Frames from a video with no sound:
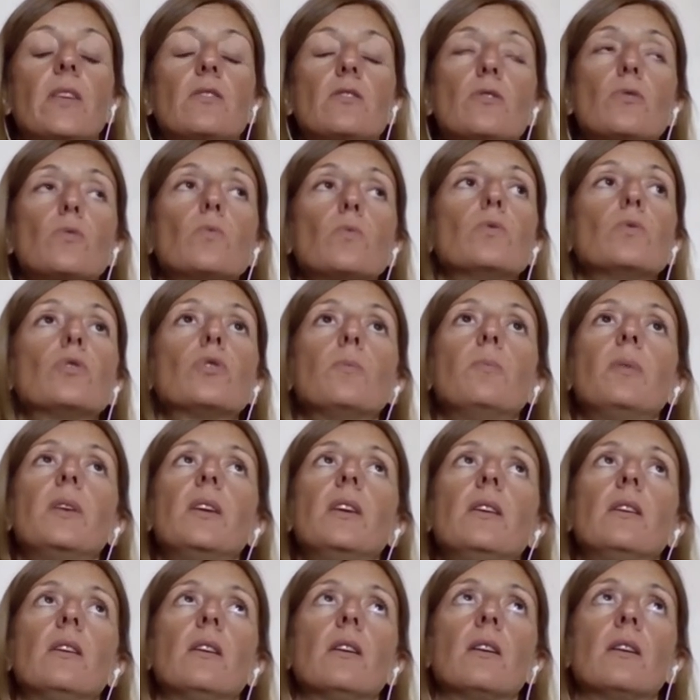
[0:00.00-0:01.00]

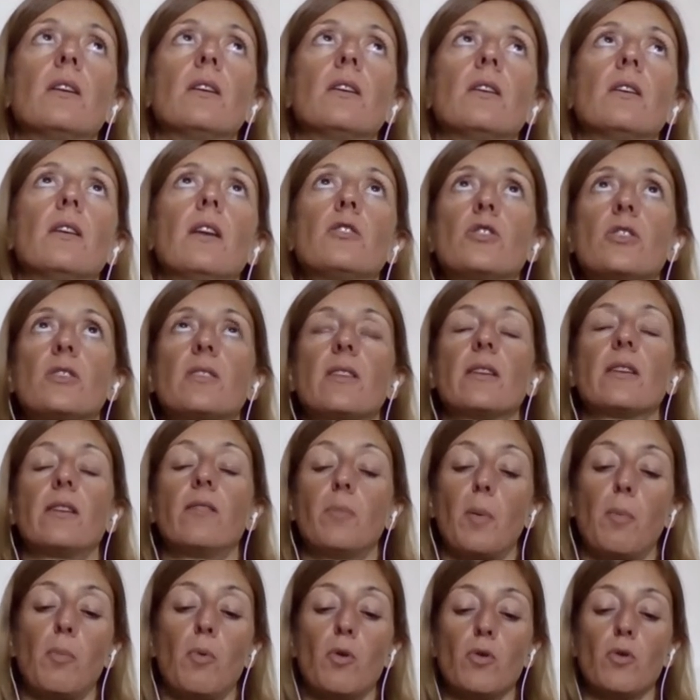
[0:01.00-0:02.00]
soon-to-be
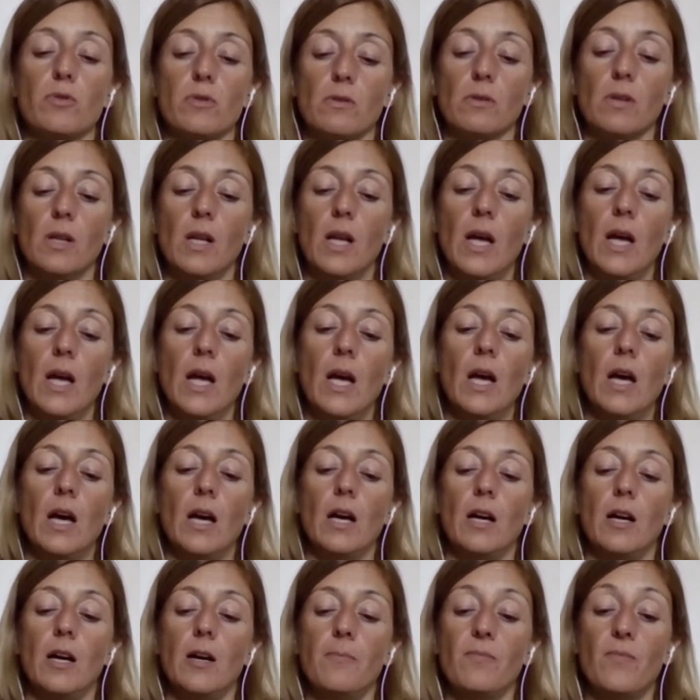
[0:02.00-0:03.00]
legislative proposal,
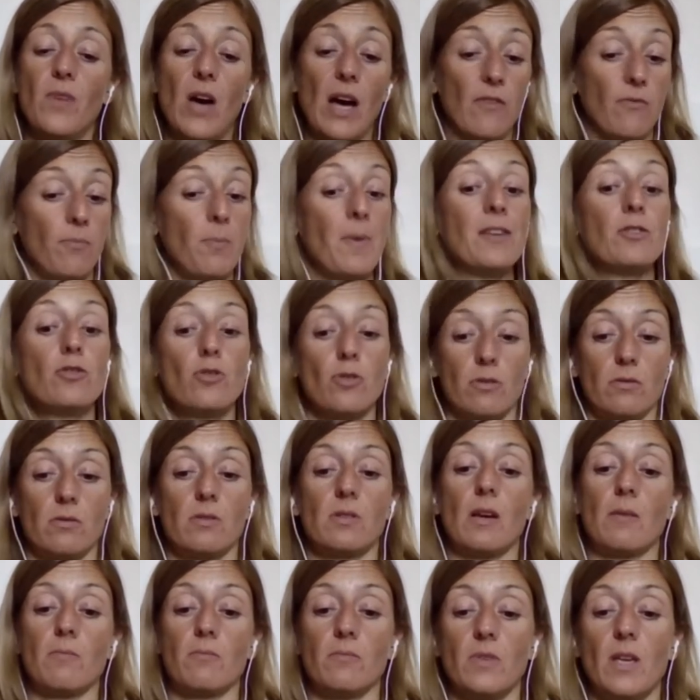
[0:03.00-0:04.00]
I've
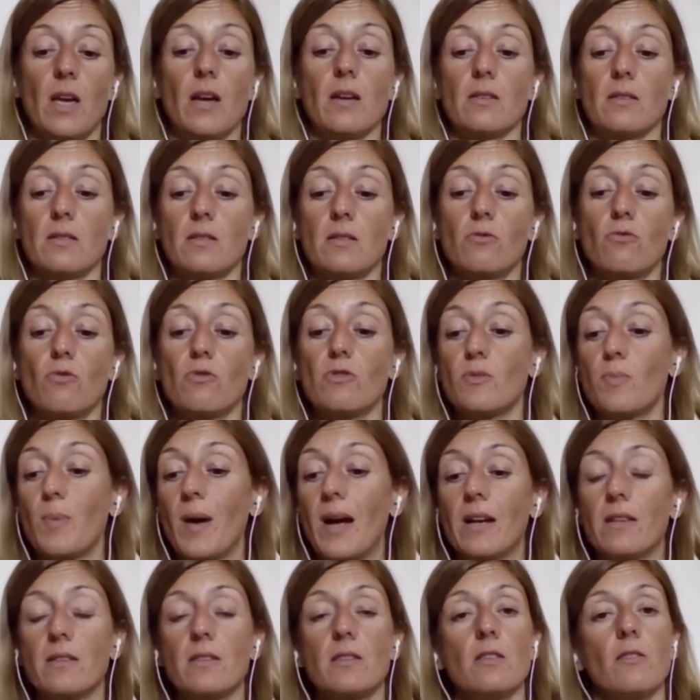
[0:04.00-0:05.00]
mentioned some, yes,
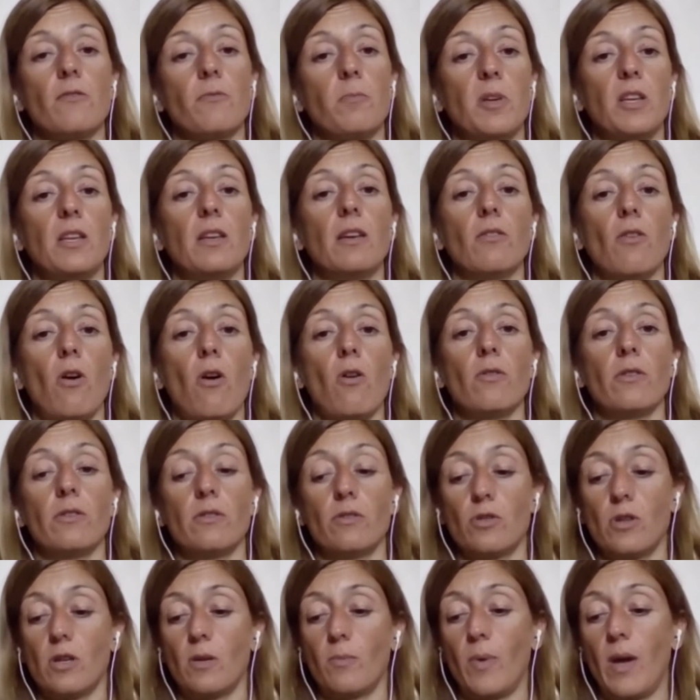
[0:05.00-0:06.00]
transparency of media
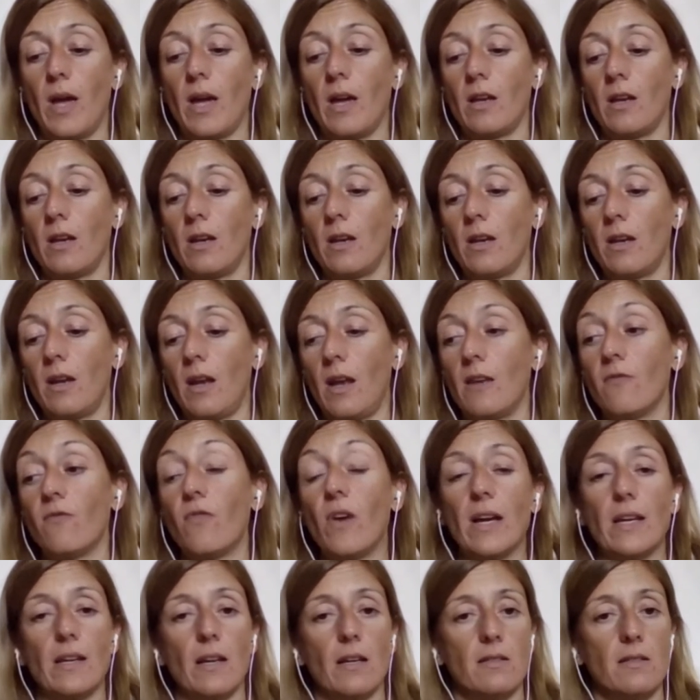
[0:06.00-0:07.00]
ownership and
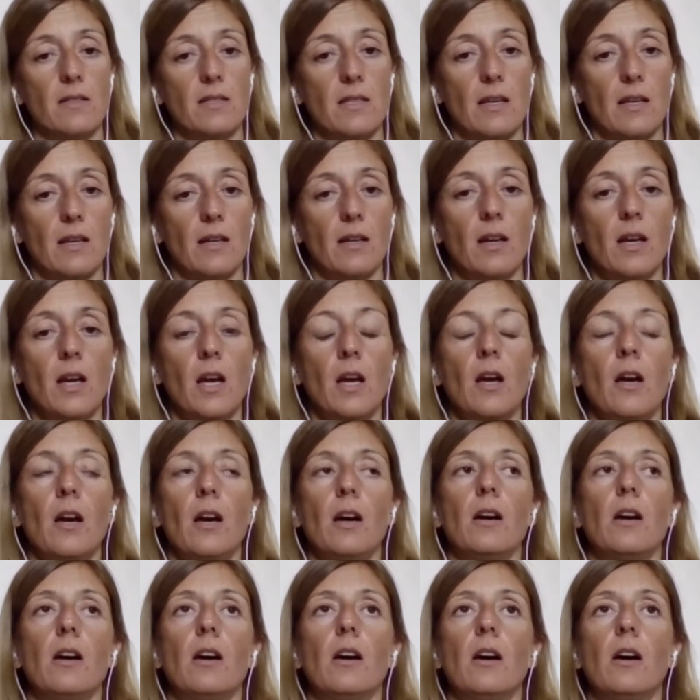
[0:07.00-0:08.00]
financing.
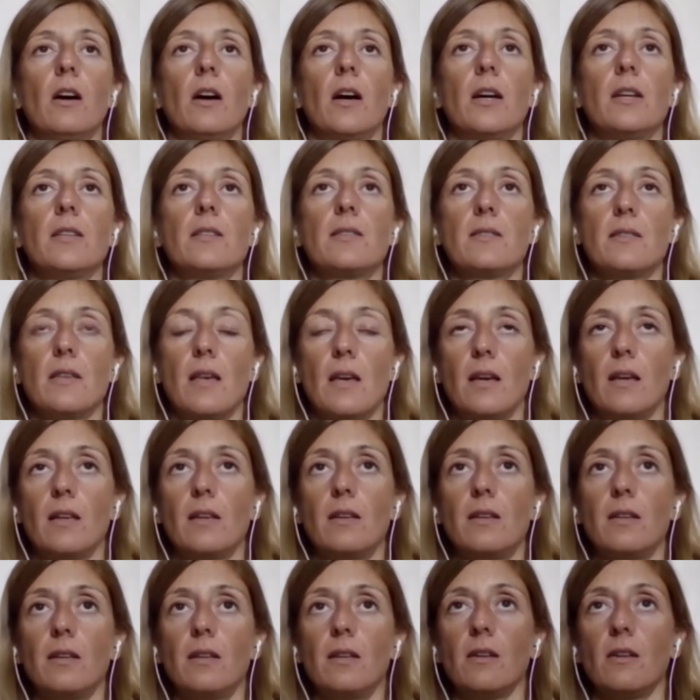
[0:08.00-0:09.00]
I
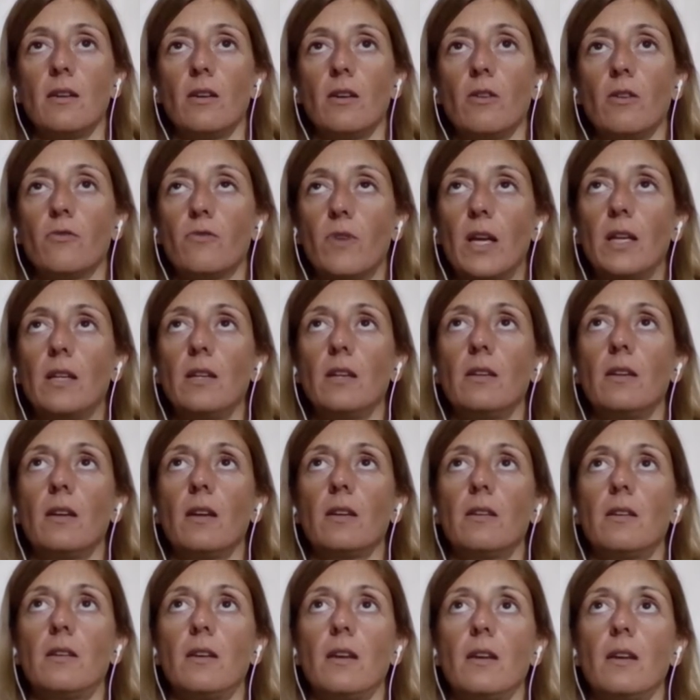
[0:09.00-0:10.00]
said already
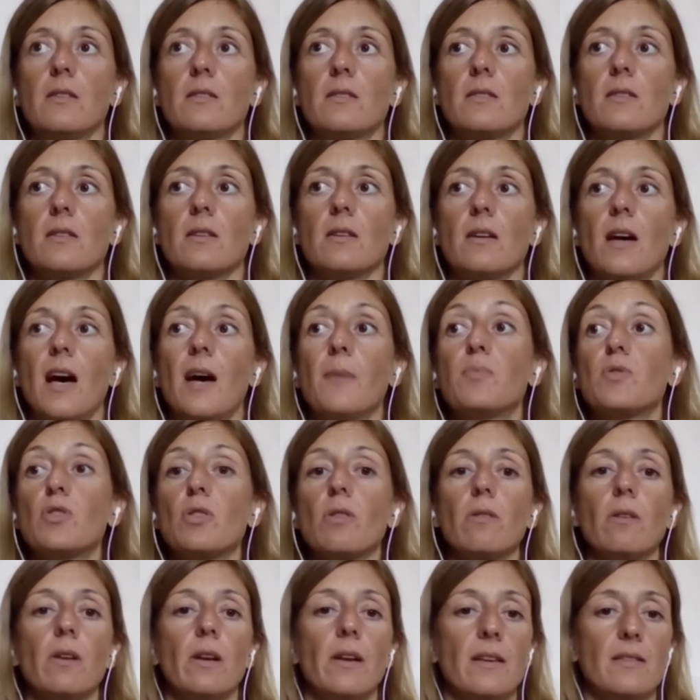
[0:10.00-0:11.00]
that it's
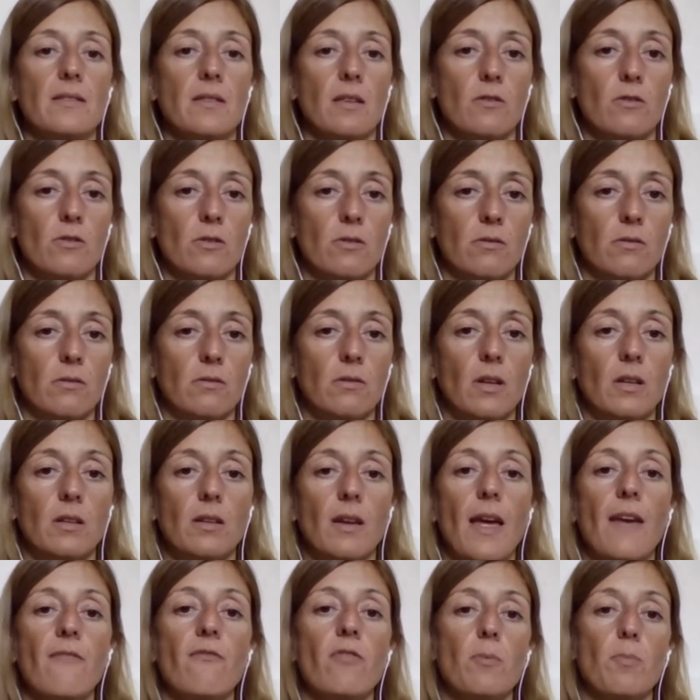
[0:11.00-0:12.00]
absolutely essential
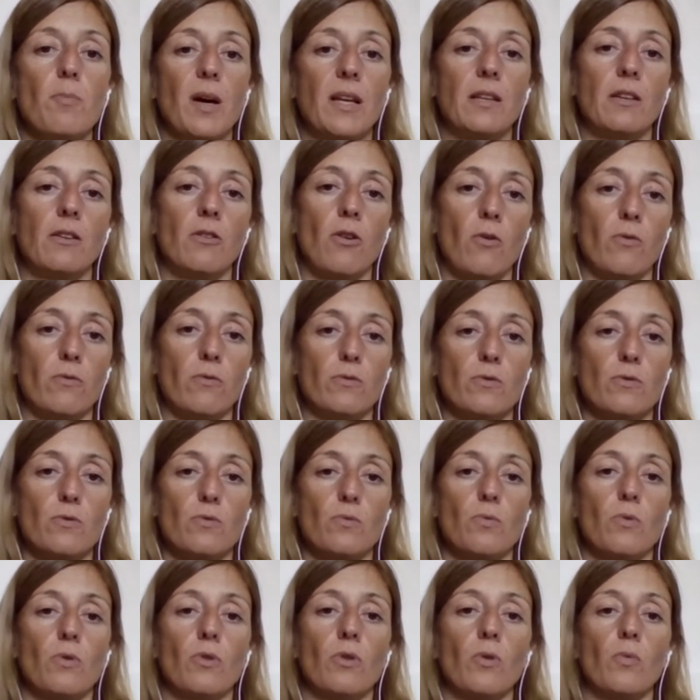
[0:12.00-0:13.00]
that everybody
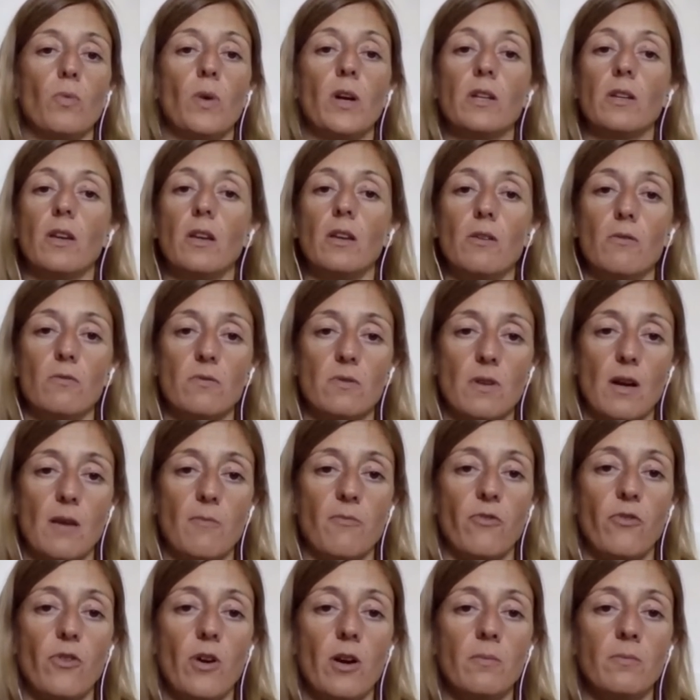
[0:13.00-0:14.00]
knows where the news
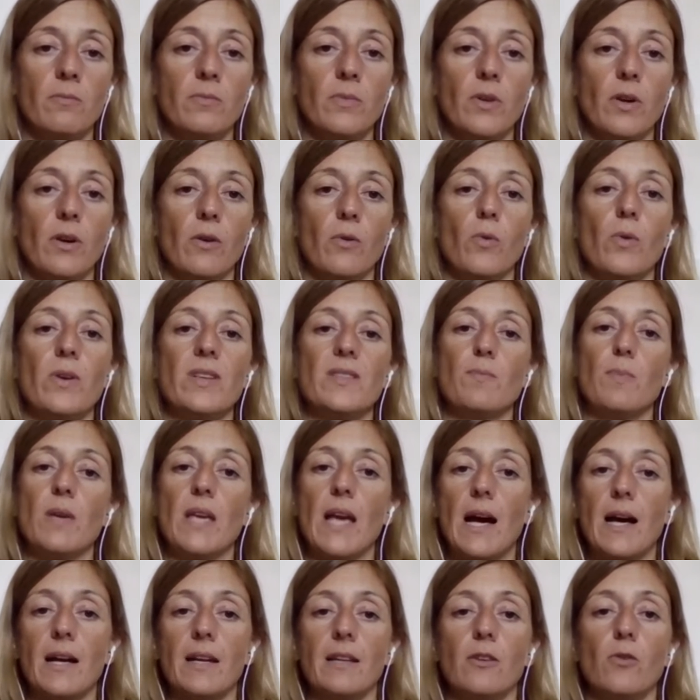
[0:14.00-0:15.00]
comes from, who is
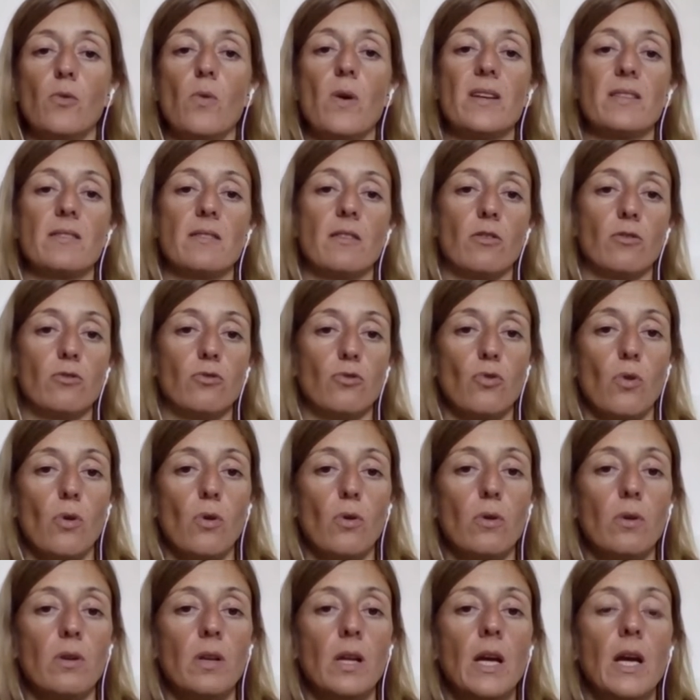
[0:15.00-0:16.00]
behind, who has the
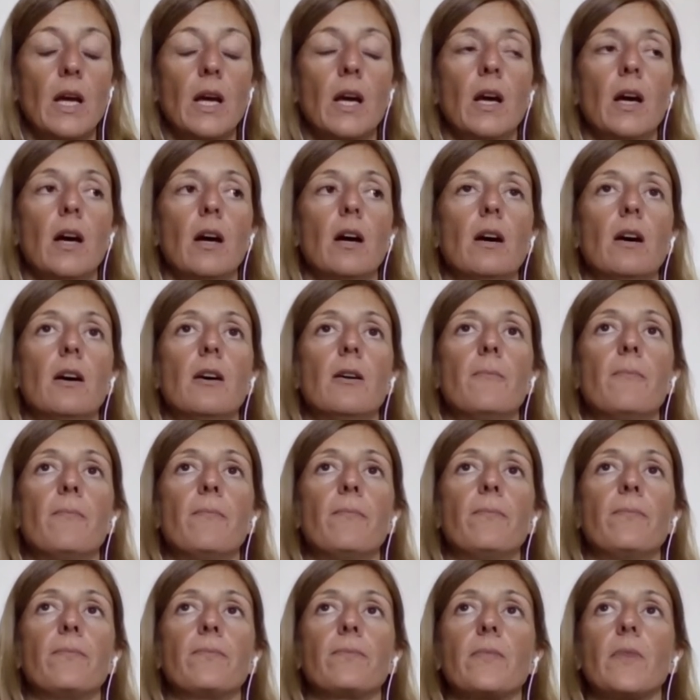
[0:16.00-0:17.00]
control,
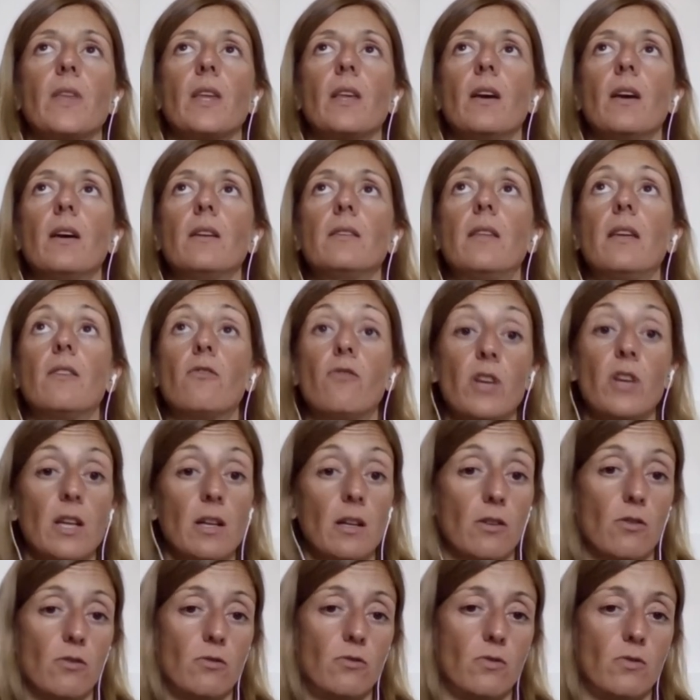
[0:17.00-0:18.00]
the
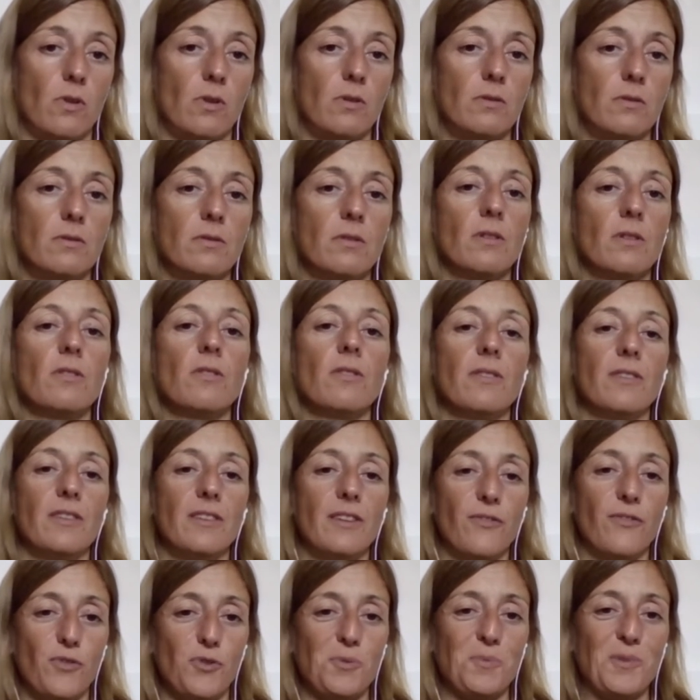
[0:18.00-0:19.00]
real control, not only
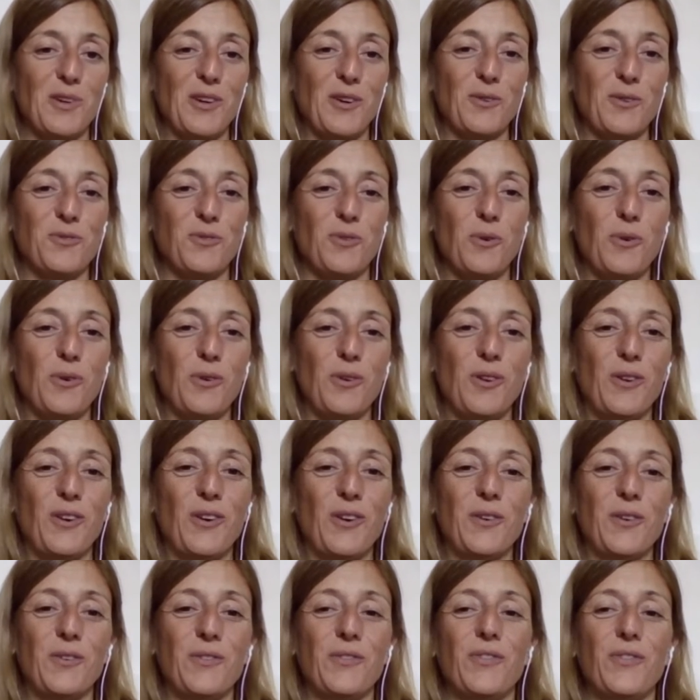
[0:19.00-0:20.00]
the formal control
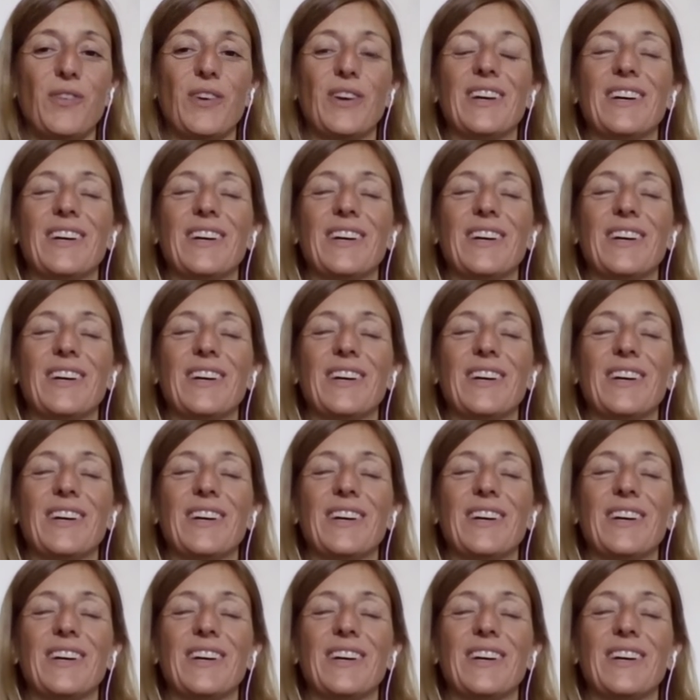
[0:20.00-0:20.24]
of